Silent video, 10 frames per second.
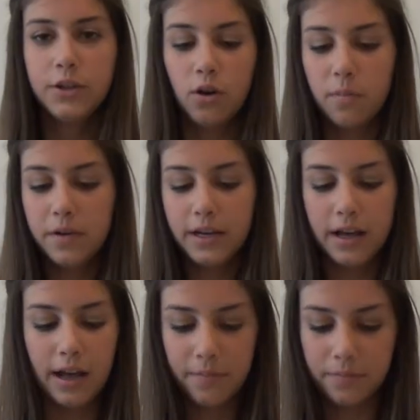You open it
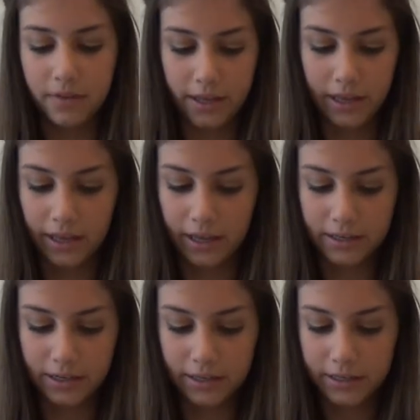up.
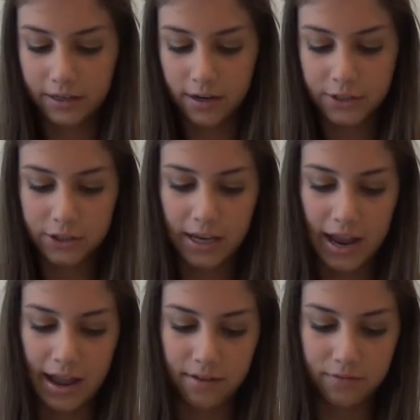And in here I just
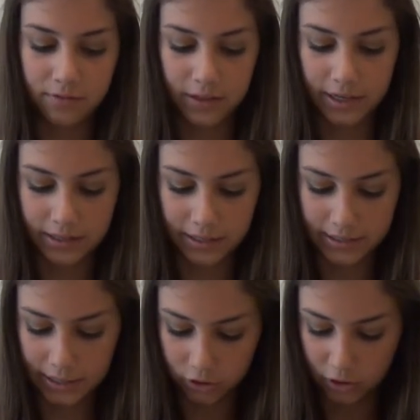have the
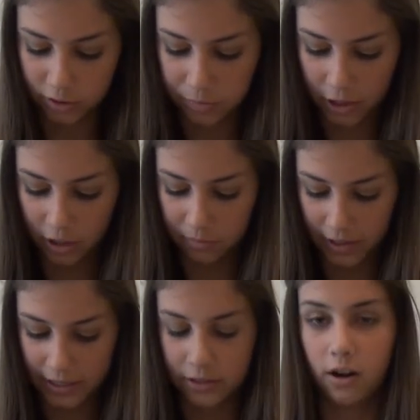essentials to bring on a
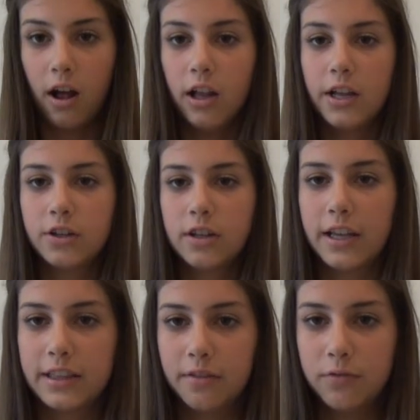plane, and they're all under
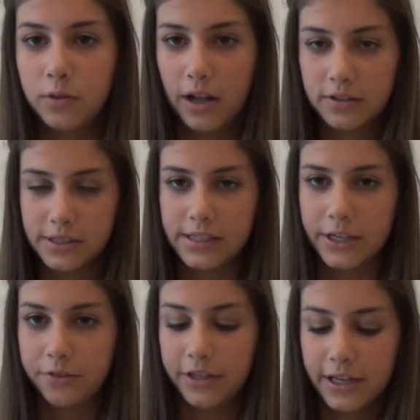the fluid ounces that
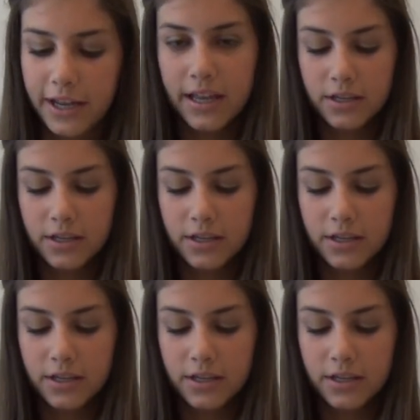you need it.